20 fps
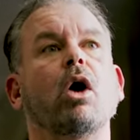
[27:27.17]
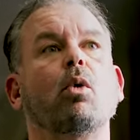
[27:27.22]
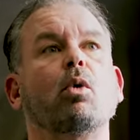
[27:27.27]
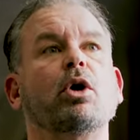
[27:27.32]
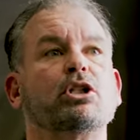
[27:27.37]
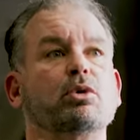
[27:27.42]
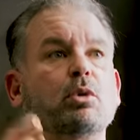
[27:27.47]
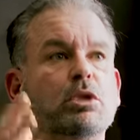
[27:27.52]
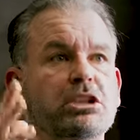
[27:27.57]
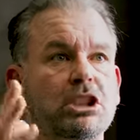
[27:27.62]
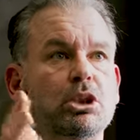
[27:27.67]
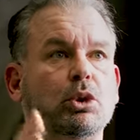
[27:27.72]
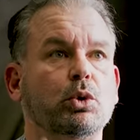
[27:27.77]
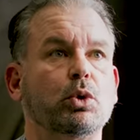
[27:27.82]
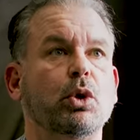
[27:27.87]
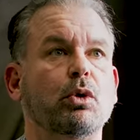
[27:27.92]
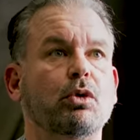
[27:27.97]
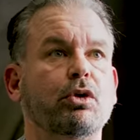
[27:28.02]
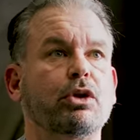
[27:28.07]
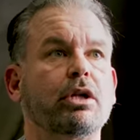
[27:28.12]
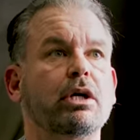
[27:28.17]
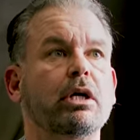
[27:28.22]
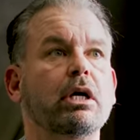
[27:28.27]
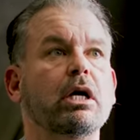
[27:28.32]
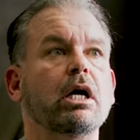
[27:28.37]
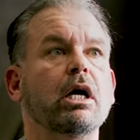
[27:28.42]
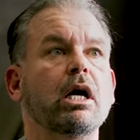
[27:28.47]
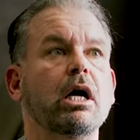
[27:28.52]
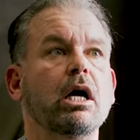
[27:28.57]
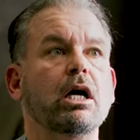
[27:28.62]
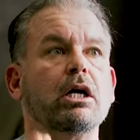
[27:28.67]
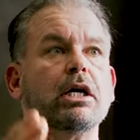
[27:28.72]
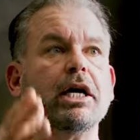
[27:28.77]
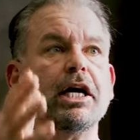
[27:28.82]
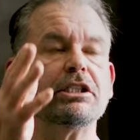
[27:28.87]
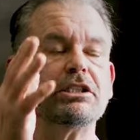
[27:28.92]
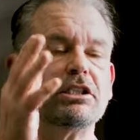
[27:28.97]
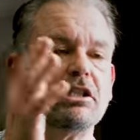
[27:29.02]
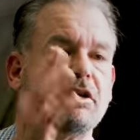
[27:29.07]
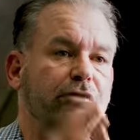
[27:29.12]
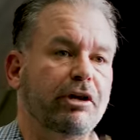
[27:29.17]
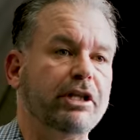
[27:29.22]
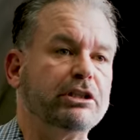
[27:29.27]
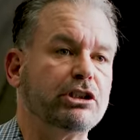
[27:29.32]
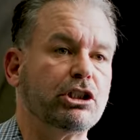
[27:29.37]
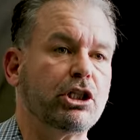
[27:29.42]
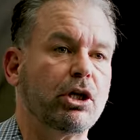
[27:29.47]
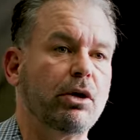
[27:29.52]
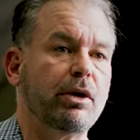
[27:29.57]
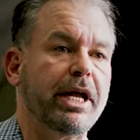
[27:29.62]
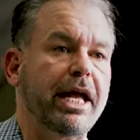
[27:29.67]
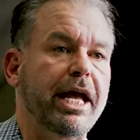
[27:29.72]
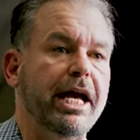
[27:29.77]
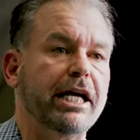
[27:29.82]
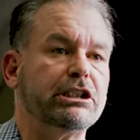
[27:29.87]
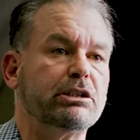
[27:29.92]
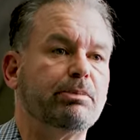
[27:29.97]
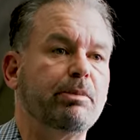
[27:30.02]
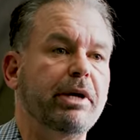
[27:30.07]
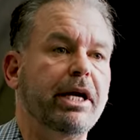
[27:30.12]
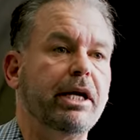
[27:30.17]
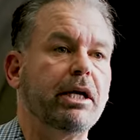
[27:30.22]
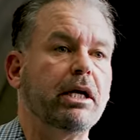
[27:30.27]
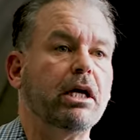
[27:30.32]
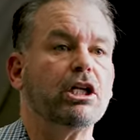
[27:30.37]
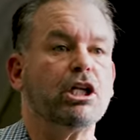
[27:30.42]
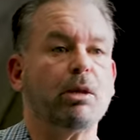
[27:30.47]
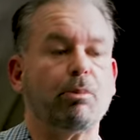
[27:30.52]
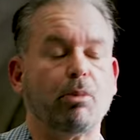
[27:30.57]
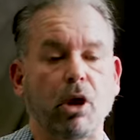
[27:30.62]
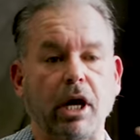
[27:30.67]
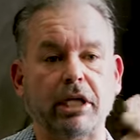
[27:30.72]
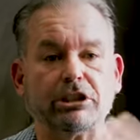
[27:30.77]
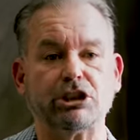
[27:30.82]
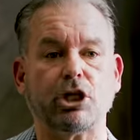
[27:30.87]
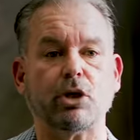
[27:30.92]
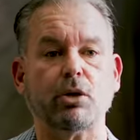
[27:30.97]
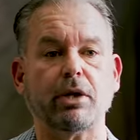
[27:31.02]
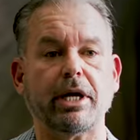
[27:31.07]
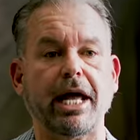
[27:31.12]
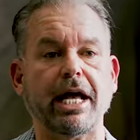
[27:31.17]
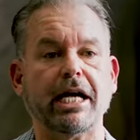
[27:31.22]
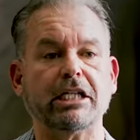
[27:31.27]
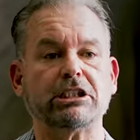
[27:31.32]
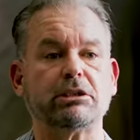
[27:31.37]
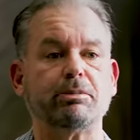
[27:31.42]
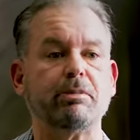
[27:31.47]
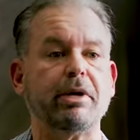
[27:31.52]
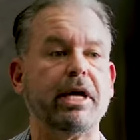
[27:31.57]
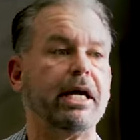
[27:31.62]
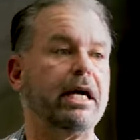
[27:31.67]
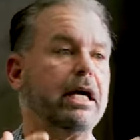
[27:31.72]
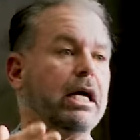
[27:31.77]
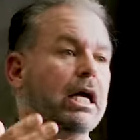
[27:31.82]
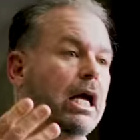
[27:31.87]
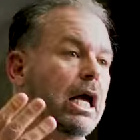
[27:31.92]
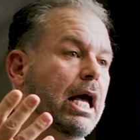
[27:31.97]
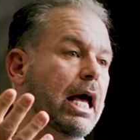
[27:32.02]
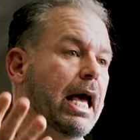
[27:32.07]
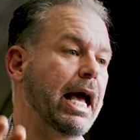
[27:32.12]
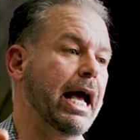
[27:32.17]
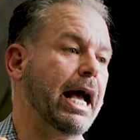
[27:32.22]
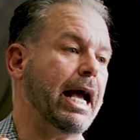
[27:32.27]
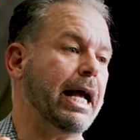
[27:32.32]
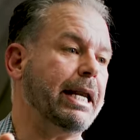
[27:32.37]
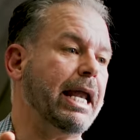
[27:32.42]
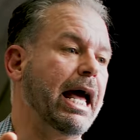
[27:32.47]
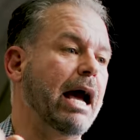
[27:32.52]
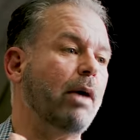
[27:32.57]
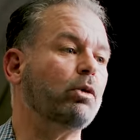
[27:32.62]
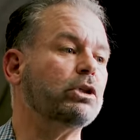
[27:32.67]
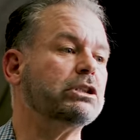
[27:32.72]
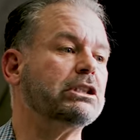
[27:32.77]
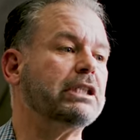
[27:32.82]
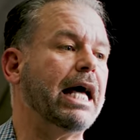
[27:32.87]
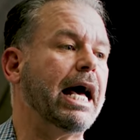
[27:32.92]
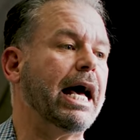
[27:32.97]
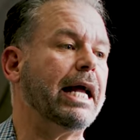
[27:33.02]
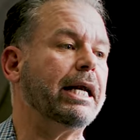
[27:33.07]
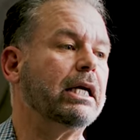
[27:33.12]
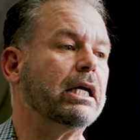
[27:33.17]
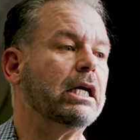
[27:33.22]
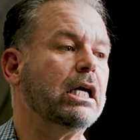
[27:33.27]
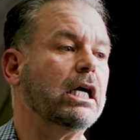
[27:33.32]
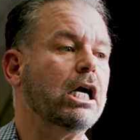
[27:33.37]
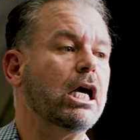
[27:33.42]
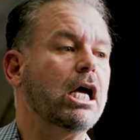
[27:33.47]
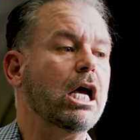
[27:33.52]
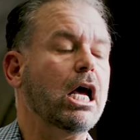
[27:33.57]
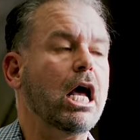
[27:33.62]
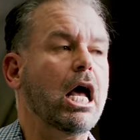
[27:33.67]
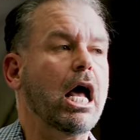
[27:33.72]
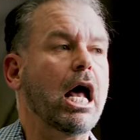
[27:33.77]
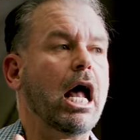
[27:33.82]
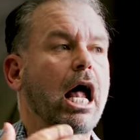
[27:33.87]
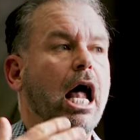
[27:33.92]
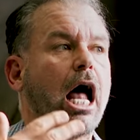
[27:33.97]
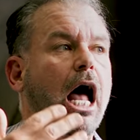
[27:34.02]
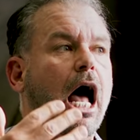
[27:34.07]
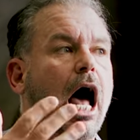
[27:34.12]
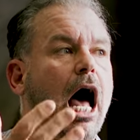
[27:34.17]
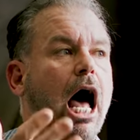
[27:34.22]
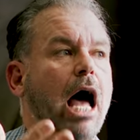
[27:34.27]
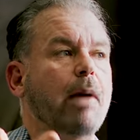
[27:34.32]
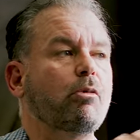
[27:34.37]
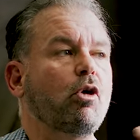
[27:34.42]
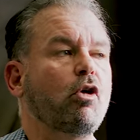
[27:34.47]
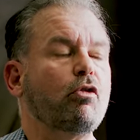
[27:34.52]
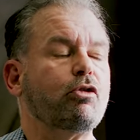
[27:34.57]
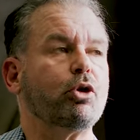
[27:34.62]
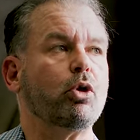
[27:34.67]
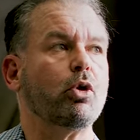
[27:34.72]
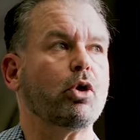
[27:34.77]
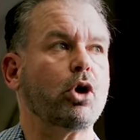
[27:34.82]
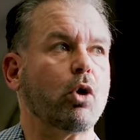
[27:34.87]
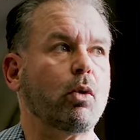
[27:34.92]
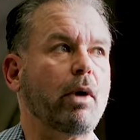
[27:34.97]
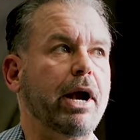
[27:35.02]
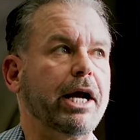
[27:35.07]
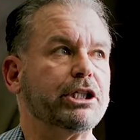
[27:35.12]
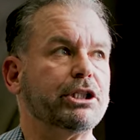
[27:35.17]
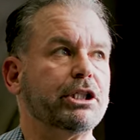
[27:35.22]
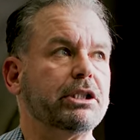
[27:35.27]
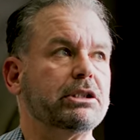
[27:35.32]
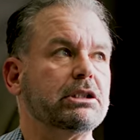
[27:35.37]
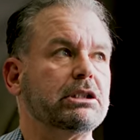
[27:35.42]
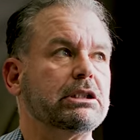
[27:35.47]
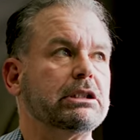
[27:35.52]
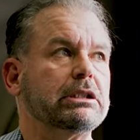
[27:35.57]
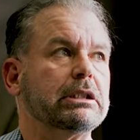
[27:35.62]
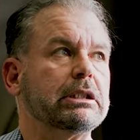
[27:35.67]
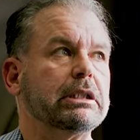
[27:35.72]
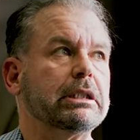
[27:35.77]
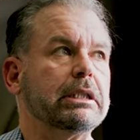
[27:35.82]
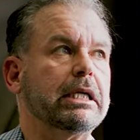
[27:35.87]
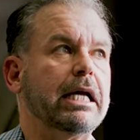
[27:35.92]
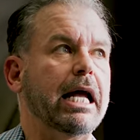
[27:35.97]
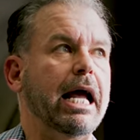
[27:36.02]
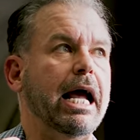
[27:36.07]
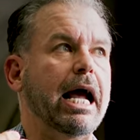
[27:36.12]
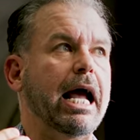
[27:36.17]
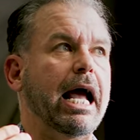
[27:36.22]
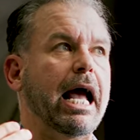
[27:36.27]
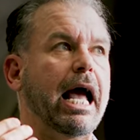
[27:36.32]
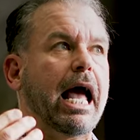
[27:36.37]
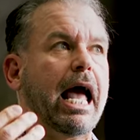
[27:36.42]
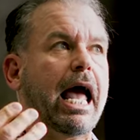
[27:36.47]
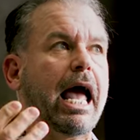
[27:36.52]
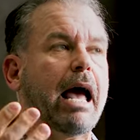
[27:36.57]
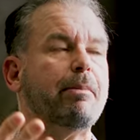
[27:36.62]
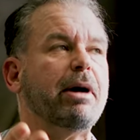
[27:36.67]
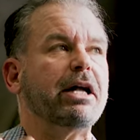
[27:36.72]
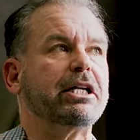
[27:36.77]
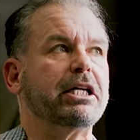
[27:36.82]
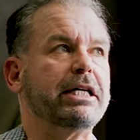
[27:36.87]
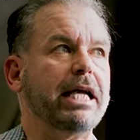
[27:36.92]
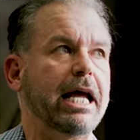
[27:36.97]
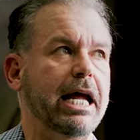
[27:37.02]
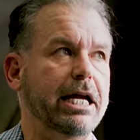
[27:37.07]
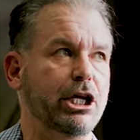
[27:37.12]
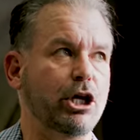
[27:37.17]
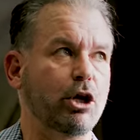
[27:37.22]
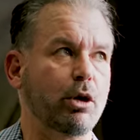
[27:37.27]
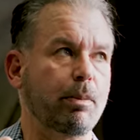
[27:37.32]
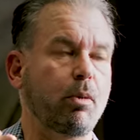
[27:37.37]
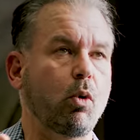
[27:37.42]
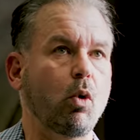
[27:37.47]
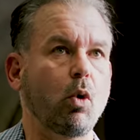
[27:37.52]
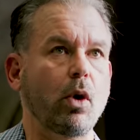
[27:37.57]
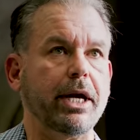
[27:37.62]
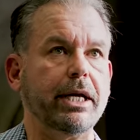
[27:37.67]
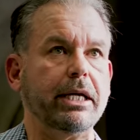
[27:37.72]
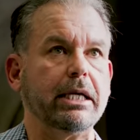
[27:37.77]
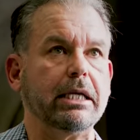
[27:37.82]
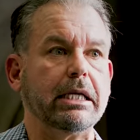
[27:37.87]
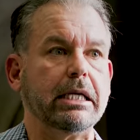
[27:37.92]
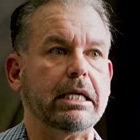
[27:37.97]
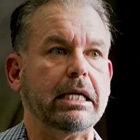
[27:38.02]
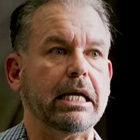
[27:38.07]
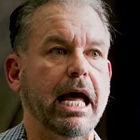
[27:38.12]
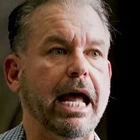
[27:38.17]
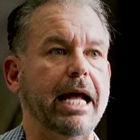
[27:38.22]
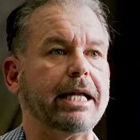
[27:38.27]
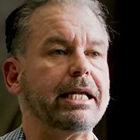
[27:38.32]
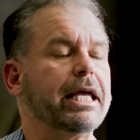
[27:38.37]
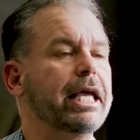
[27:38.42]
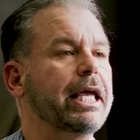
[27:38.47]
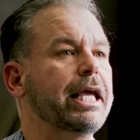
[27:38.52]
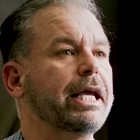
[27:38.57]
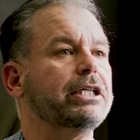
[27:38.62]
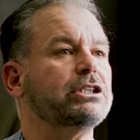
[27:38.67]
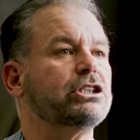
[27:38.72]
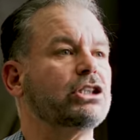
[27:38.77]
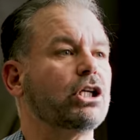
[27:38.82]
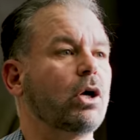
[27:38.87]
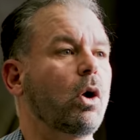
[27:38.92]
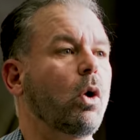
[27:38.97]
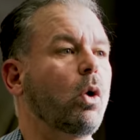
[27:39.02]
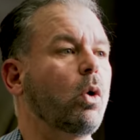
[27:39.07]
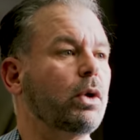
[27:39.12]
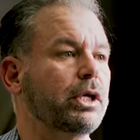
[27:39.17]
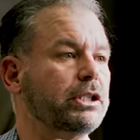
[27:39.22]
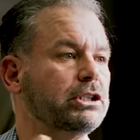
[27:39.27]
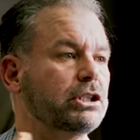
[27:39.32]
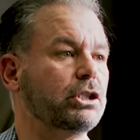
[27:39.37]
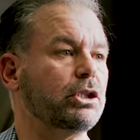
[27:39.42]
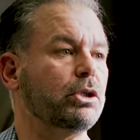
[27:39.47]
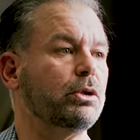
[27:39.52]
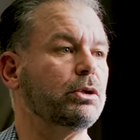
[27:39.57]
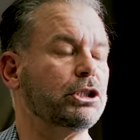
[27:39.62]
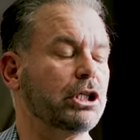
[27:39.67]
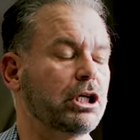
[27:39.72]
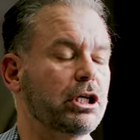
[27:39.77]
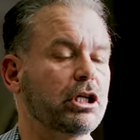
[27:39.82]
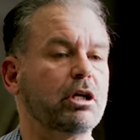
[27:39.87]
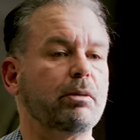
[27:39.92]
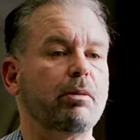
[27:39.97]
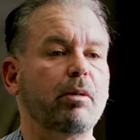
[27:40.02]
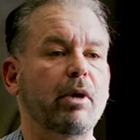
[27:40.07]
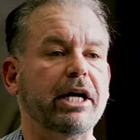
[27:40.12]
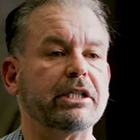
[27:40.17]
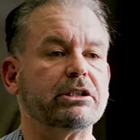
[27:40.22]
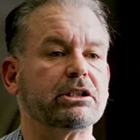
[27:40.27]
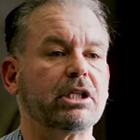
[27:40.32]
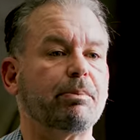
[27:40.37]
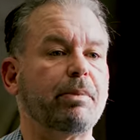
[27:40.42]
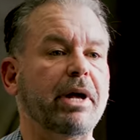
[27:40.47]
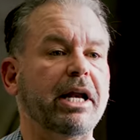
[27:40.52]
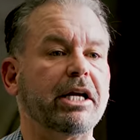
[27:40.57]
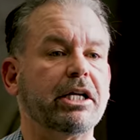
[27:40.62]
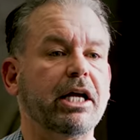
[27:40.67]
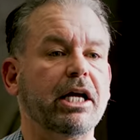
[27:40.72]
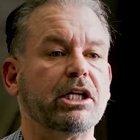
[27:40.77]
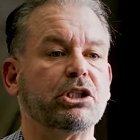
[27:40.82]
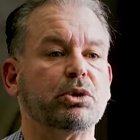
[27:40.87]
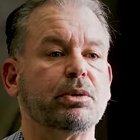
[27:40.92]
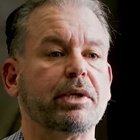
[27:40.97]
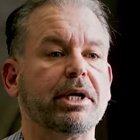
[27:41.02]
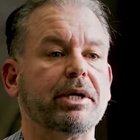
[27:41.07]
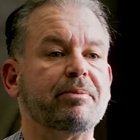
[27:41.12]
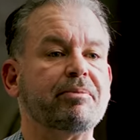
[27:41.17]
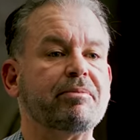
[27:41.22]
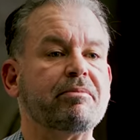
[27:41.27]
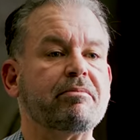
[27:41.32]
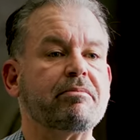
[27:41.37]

which was the truth. His defense attorney asked me, the prosecutor asked me, and that was that. I moved through corrections. About the 10 year point, I had the keys to the whole institution at the Nebraska Penitentiary.